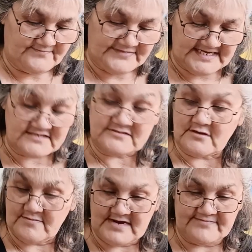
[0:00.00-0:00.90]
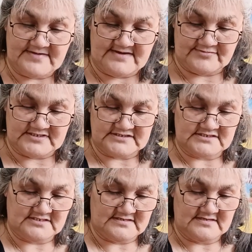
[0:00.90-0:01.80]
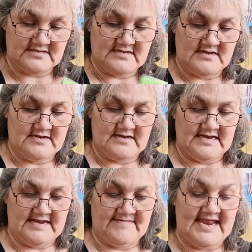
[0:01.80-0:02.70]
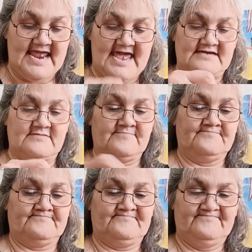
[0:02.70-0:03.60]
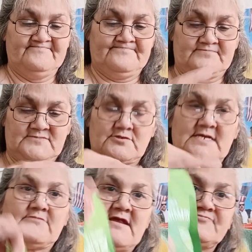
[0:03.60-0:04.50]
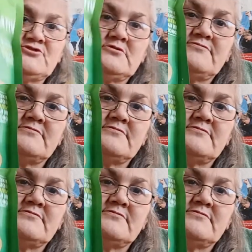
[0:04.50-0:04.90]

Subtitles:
these are my favorites. And they had them. So I grabbed two of